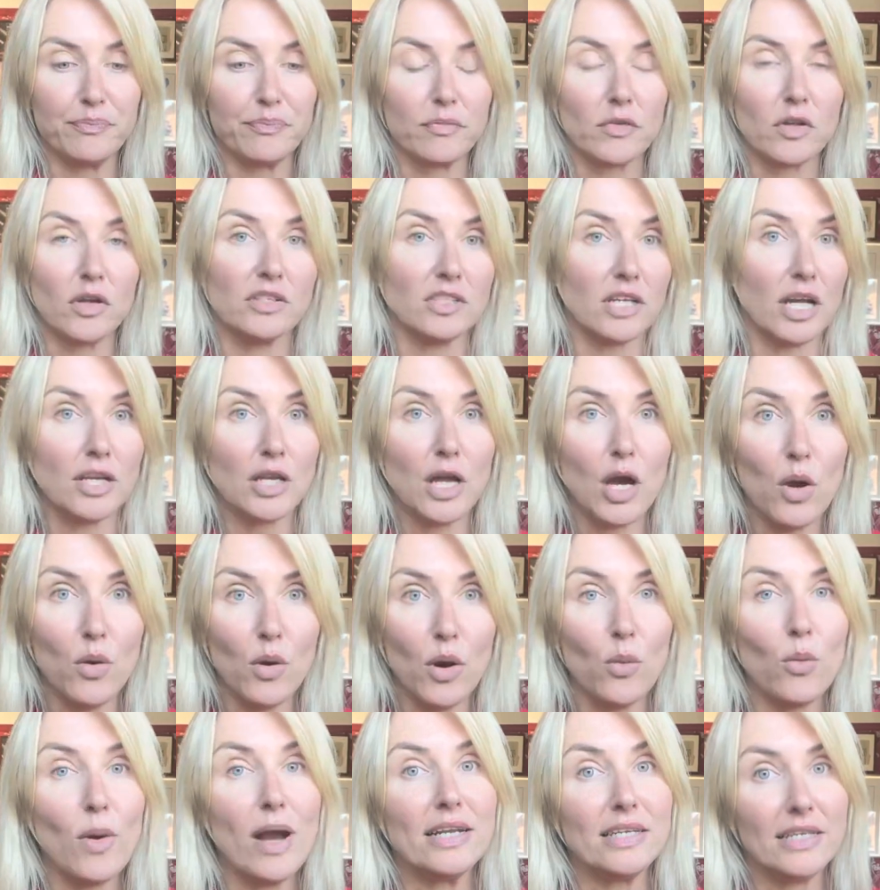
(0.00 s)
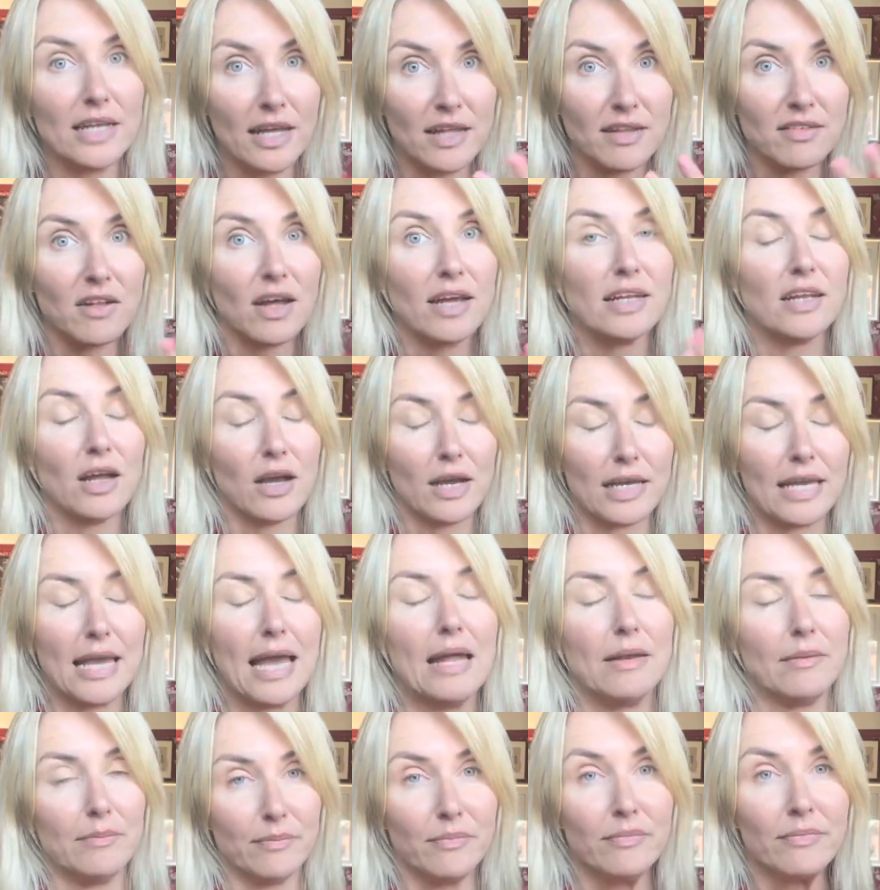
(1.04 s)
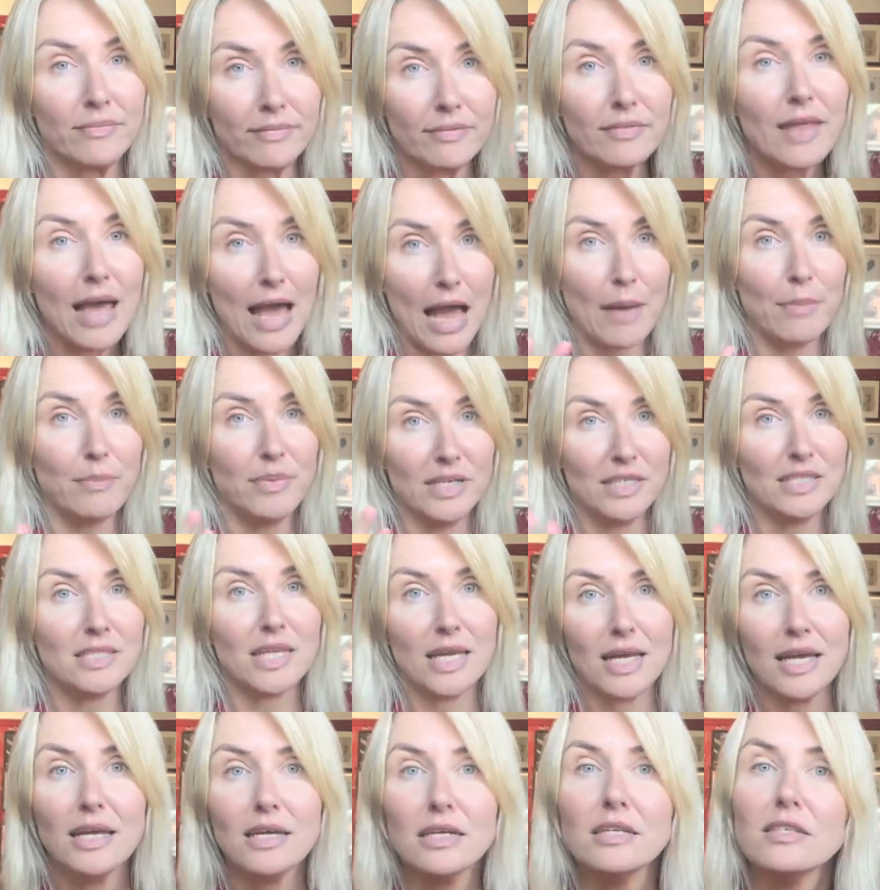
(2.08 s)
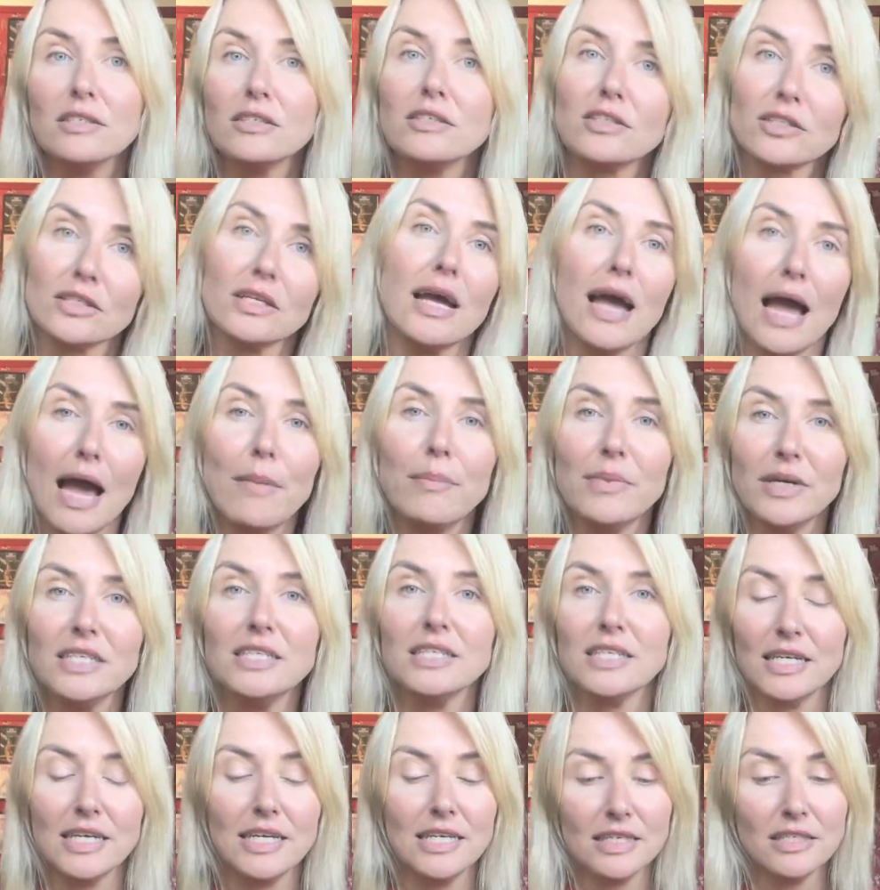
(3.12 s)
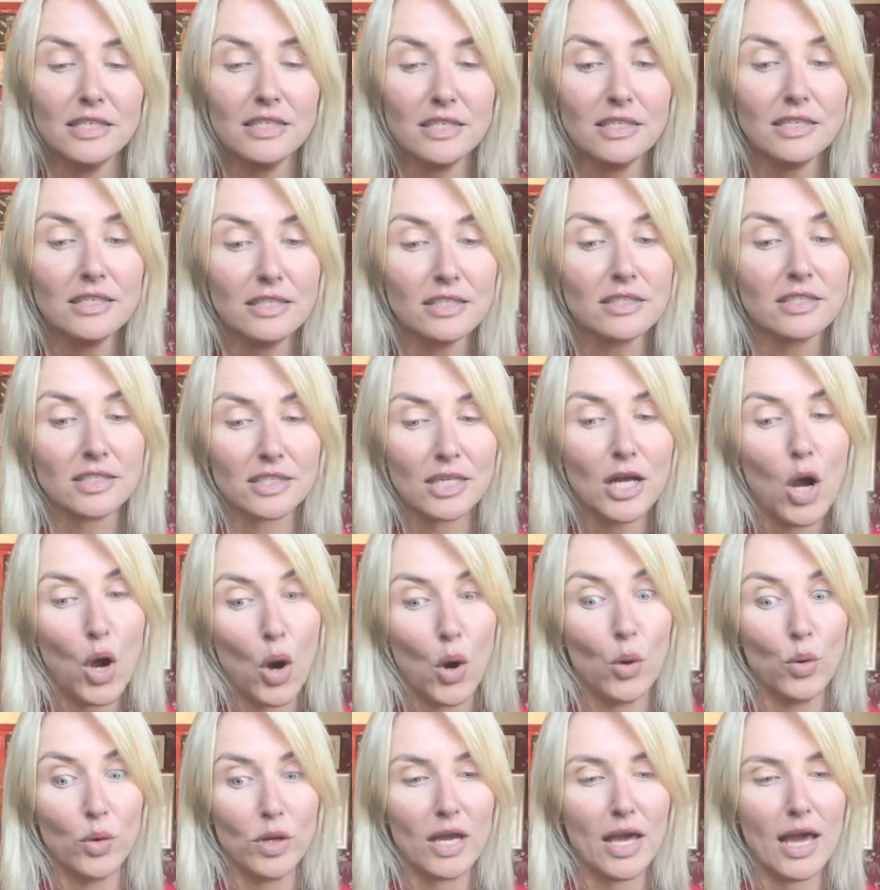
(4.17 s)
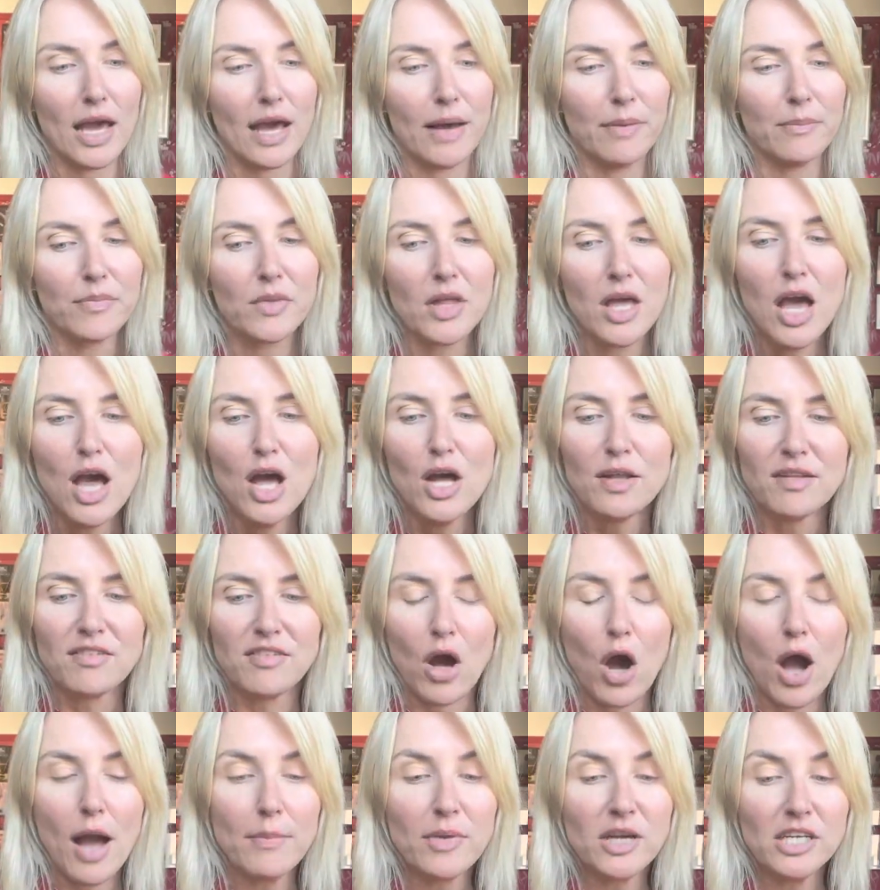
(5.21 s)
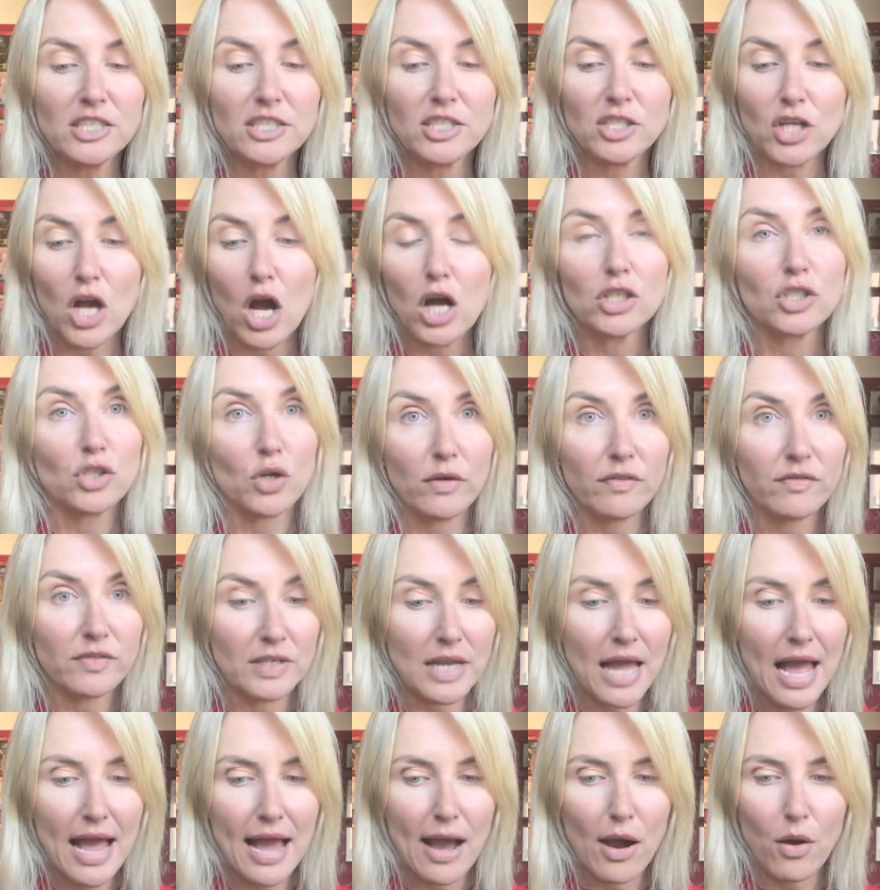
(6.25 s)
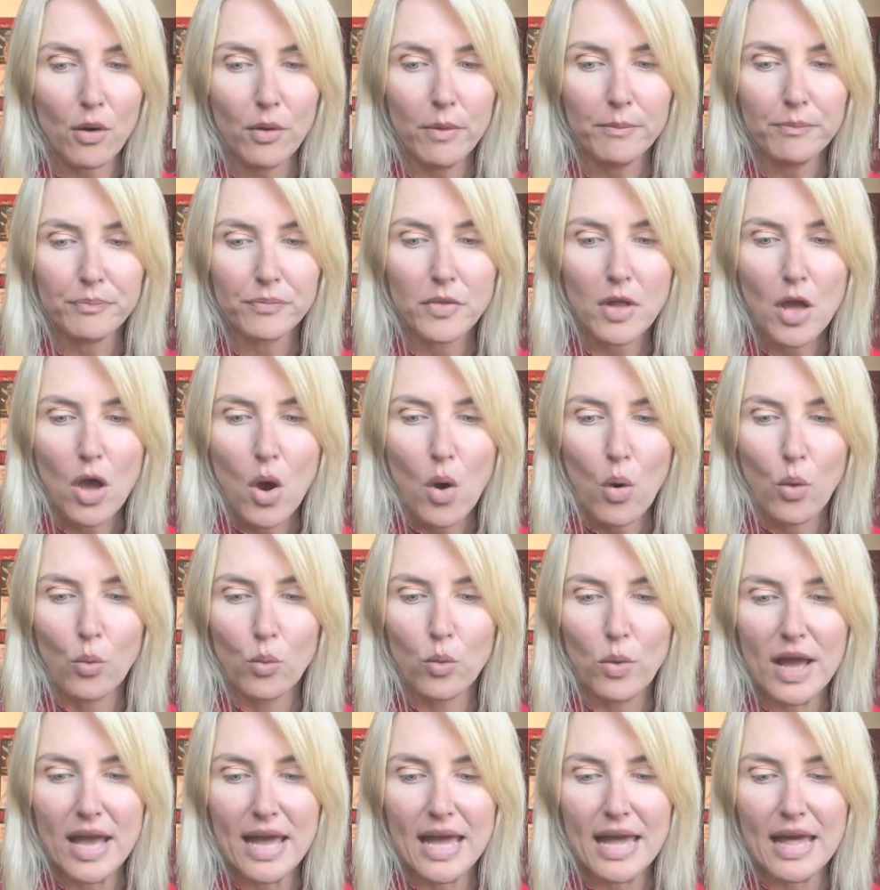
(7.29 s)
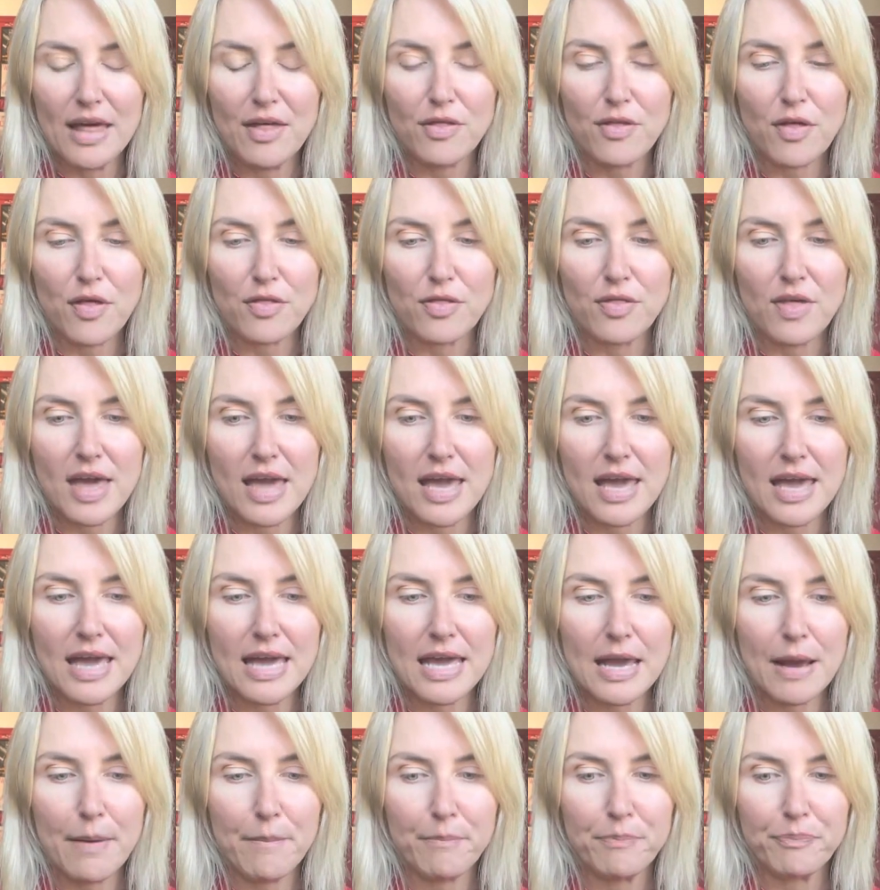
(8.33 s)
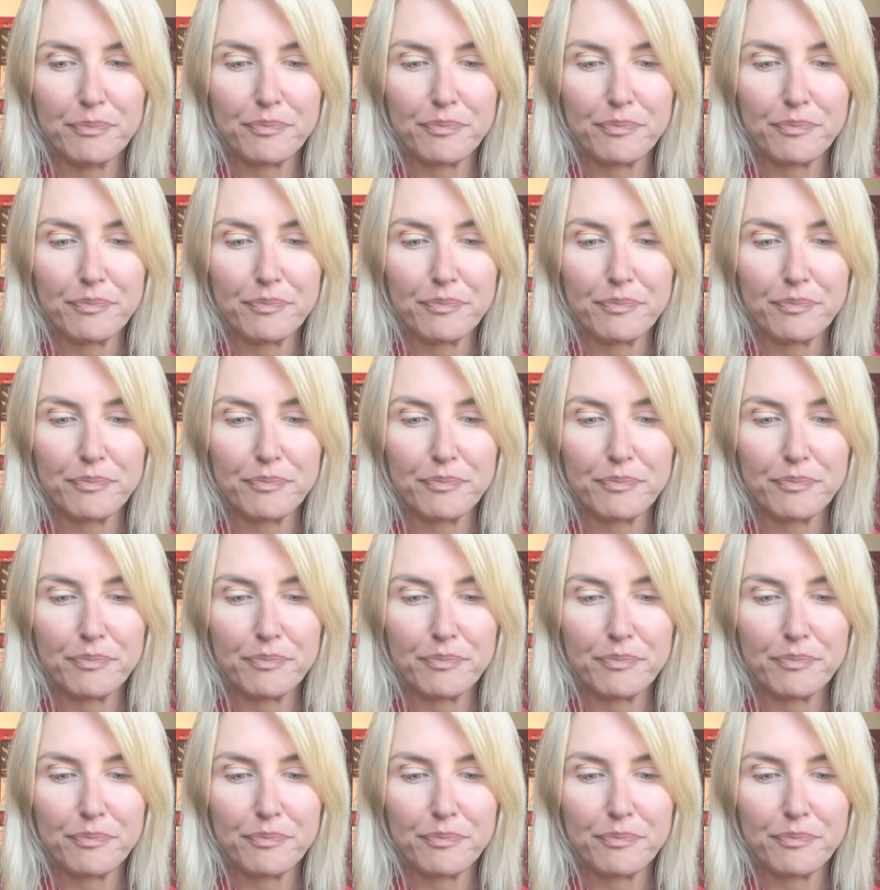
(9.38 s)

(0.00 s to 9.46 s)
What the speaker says: Because I know at weddings I get happy tears. Oh yeah. So I'm going to start off now with the,